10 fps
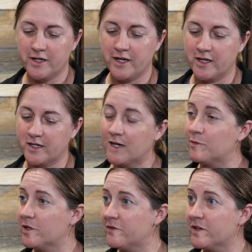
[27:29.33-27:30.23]
And I
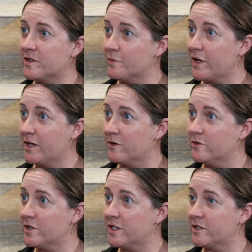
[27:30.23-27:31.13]
believe at the
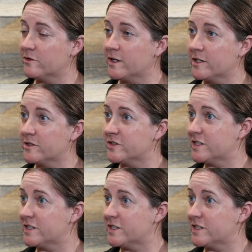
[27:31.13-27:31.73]
panel, the underwriters